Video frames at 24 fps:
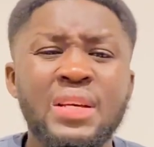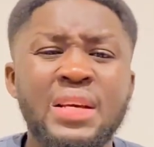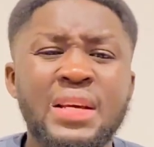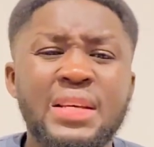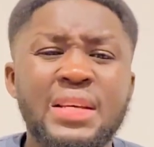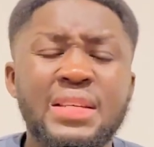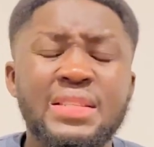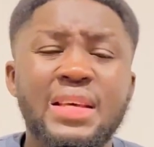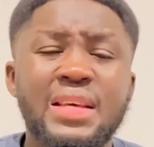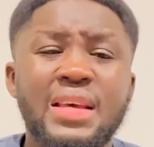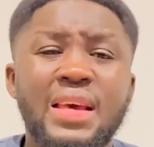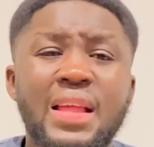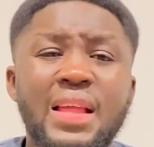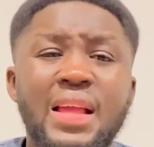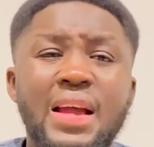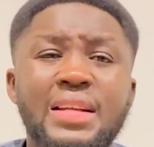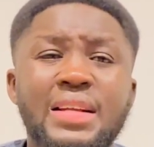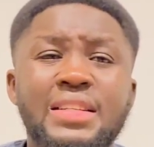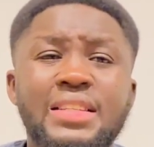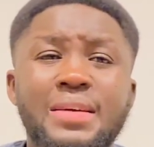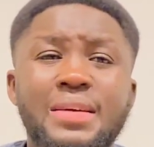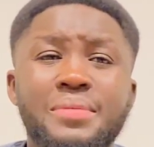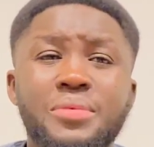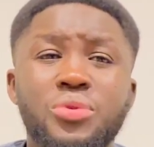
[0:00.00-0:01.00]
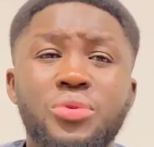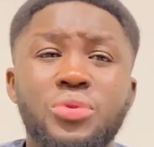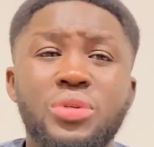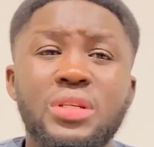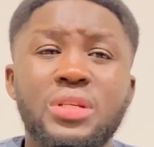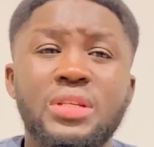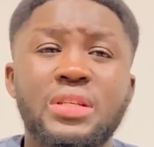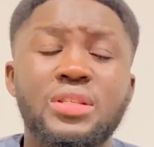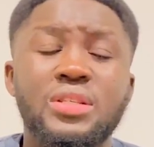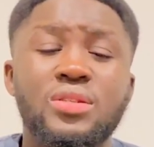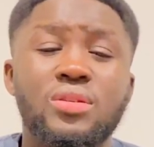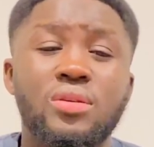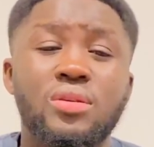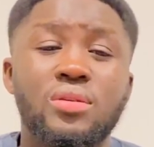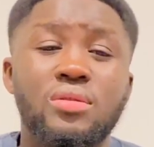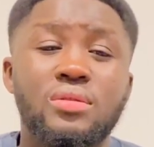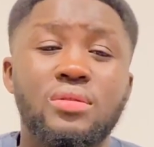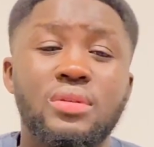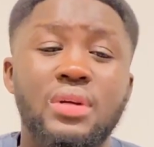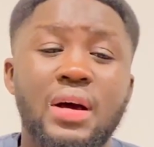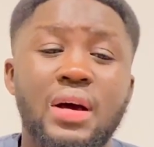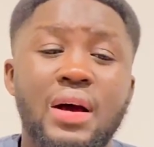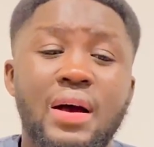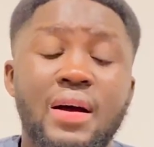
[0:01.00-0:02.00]
Second item you need is
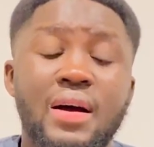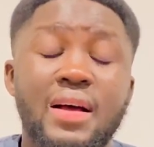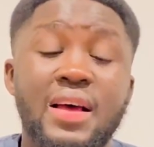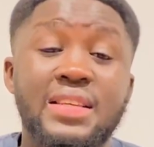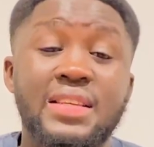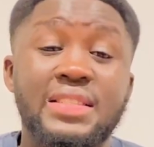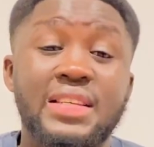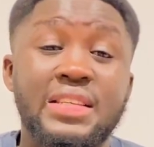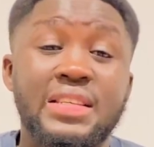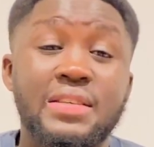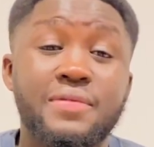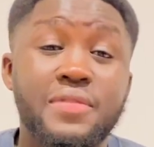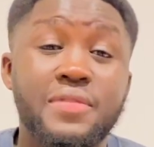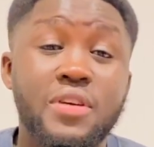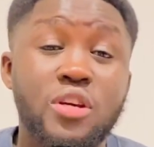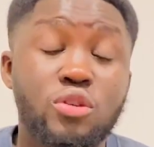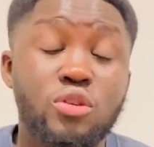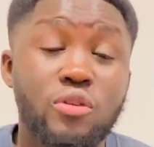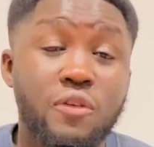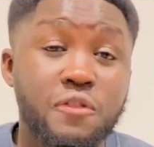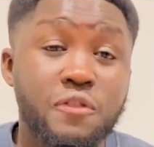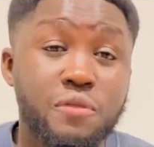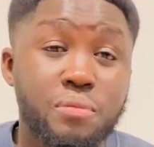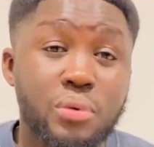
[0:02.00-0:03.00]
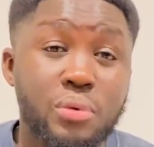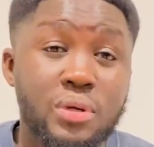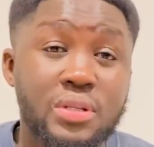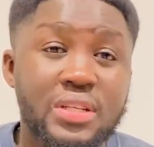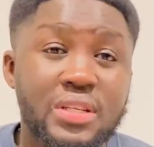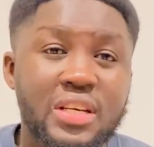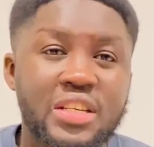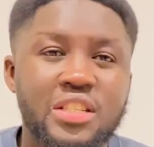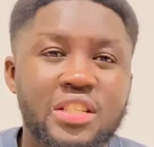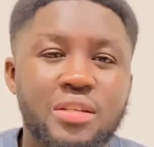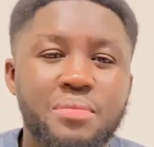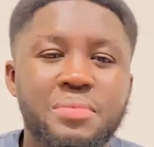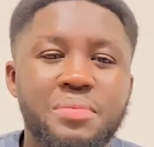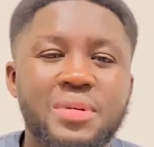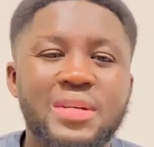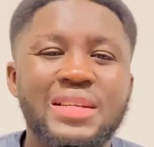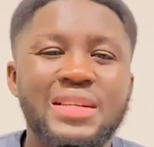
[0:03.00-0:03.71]
on a certificate of sponsorship.